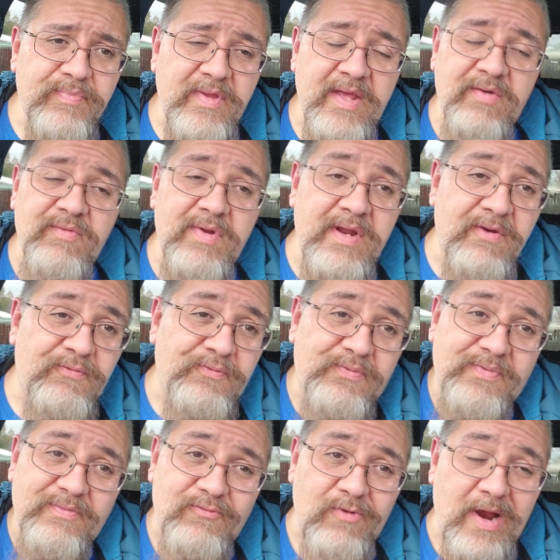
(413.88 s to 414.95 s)
even if
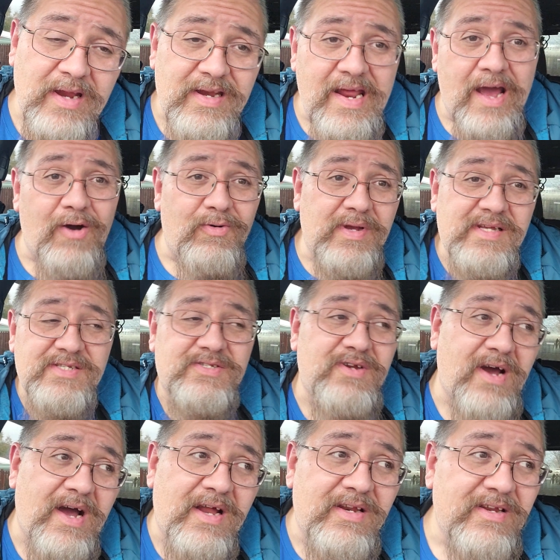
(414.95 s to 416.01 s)
right now he's
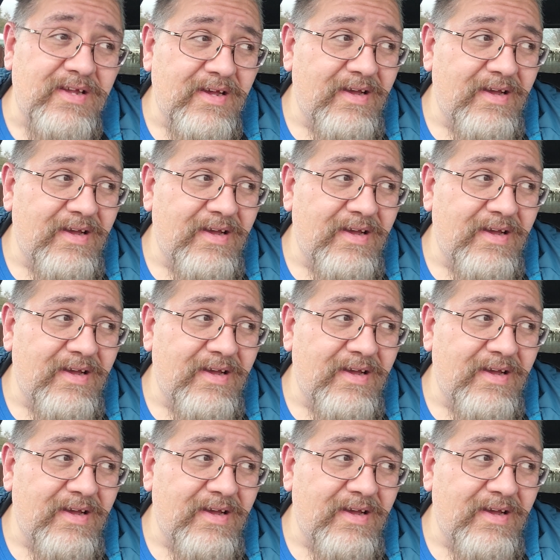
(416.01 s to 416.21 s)
not